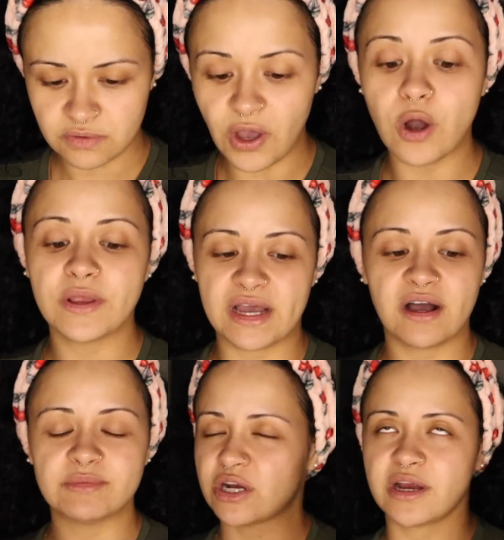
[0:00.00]
Oh yeah,
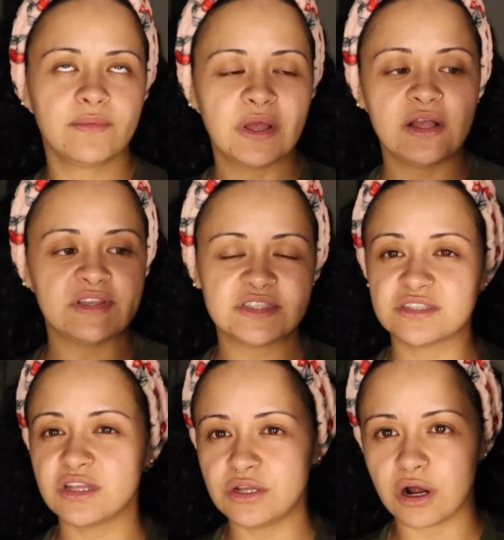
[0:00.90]
I'm sorry. This is
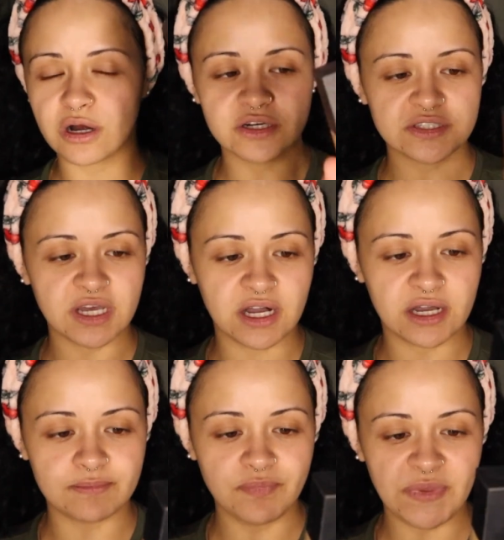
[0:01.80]
the NARS